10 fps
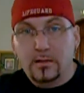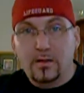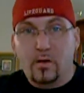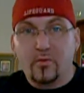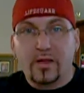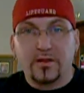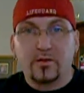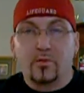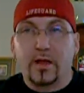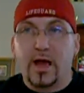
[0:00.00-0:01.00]
that
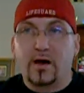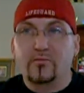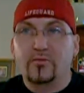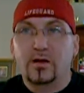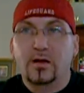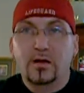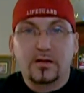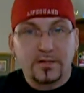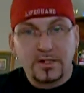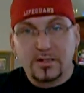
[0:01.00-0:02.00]
don't have
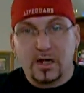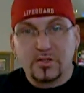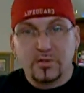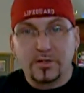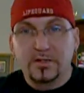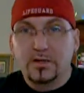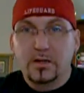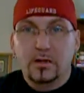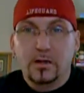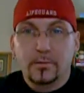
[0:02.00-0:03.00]
these luxuries.
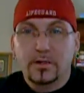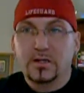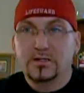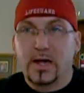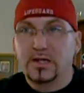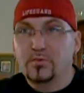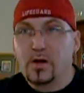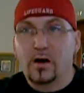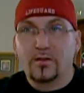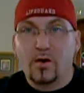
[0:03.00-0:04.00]
Because as
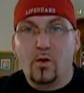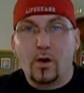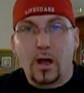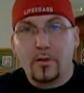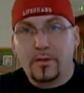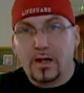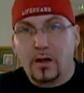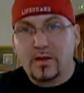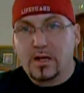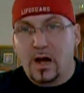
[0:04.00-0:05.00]
we all know, our
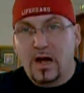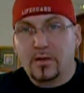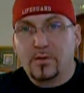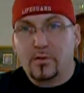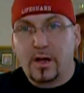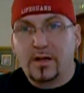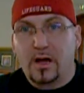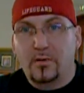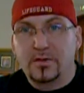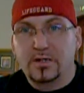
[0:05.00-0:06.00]
economy right
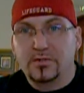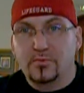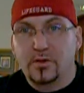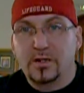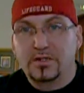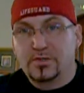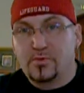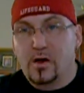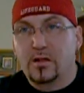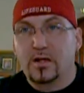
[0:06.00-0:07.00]
now is really
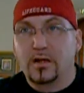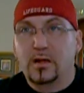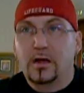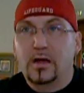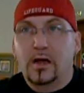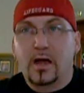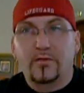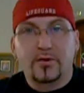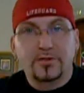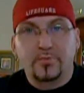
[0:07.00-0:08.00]
struggling.
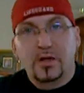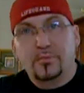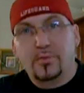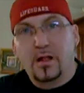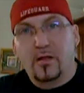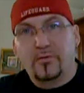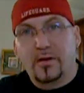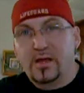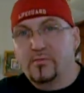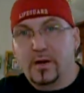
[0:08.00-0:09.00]
And there's people out
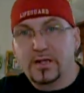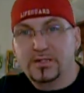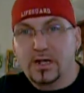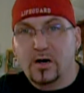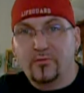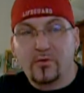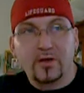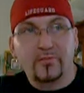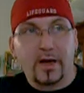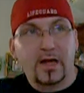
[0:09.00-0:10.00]
there, even myself, or
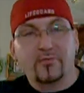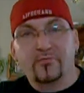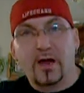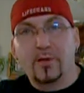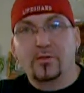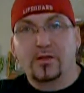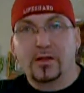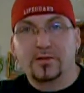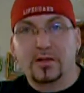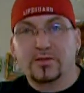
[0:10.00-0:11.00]
even I have family
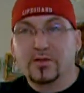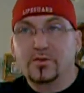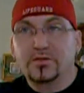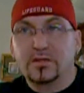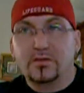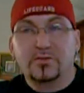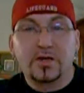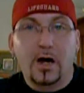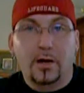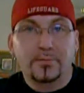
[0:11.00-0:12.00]
that's losing
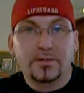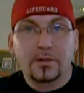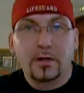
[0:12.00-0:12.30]
their jobs.